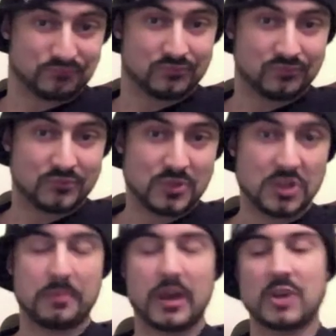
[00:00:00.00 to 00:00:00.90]
you
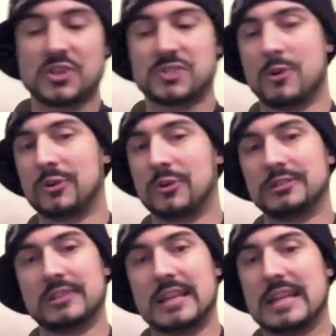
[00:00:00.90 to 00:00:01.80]
compare it to smoking,
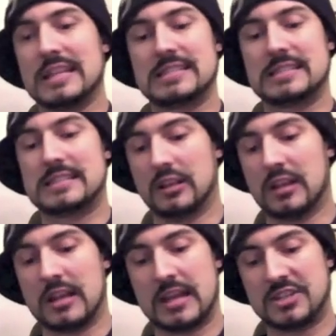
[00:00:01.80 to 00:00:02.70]
it's still a
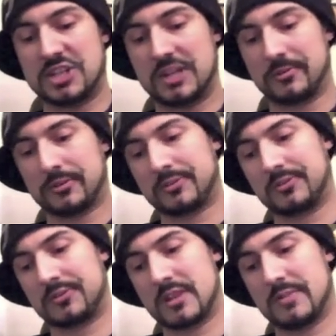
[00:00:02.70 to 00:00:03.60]
lot cheaper.
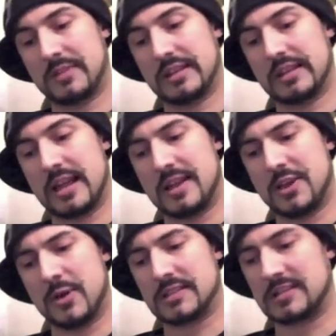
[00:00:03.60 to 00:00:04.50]
I mean, I know I
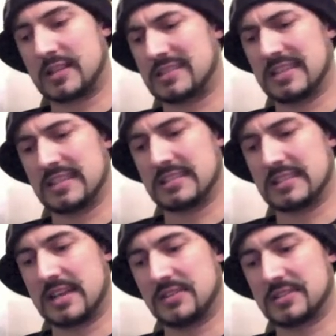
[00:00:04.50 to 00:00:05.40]
say it's a
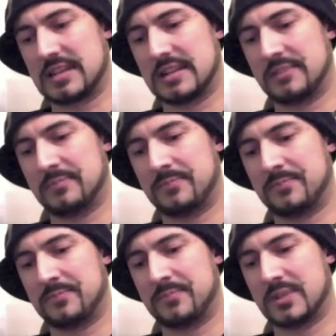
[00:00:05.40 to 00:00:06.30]
downside,
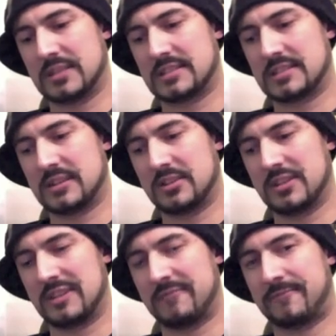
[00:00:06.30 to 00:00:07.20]
but still at
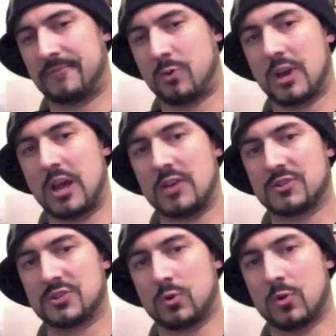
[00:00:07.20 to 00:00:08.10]
$4 a
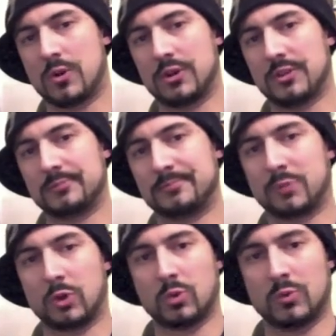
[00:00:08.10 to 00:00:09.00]
coil
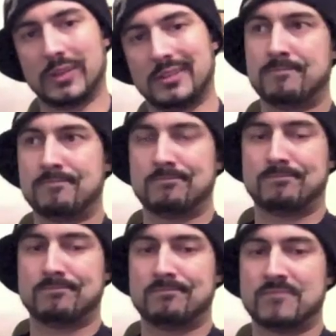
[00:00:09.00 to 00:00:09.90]
per week,
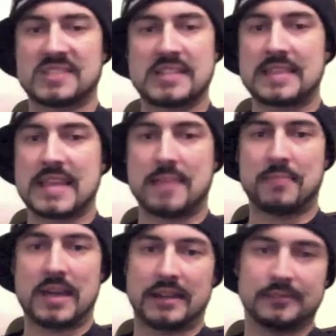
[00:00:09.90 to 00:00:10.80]
it's not that
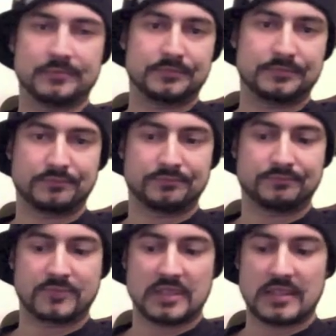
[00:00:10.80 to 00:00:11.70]
bad.
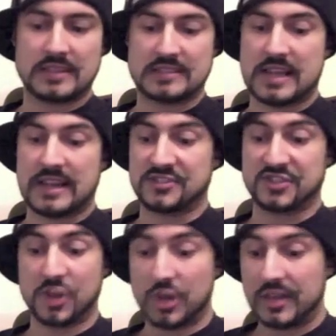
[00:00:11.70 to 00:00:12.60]
It's not as
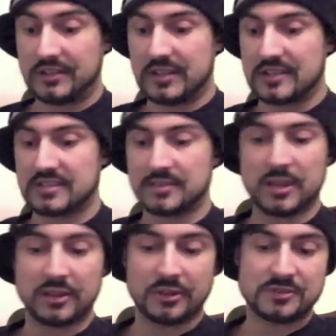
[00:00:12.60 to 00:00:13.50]
good as some
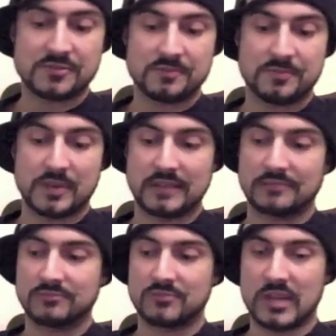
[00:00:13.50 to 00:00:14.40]
others, but
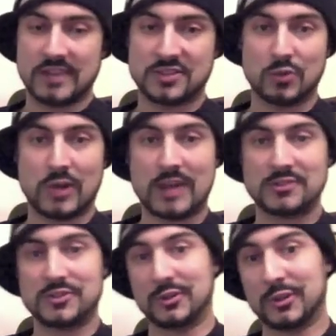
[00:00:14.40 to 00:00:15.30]
you got two routes you
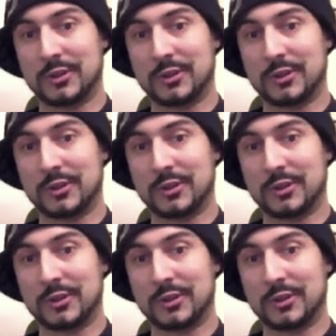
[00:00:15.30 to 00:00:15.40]
can go.